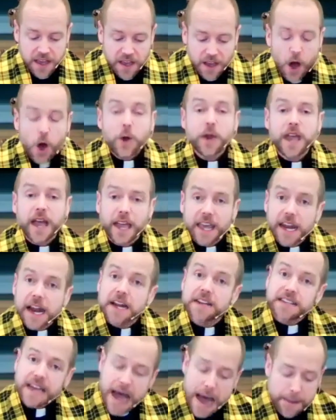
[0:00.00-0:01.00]
Oh yeah, and on
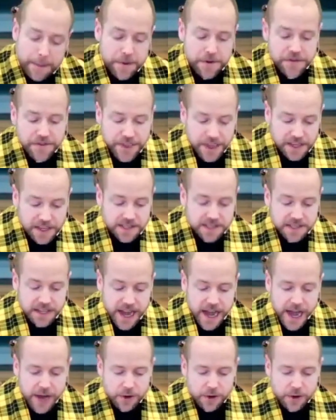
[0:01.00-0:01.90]
top of this, God,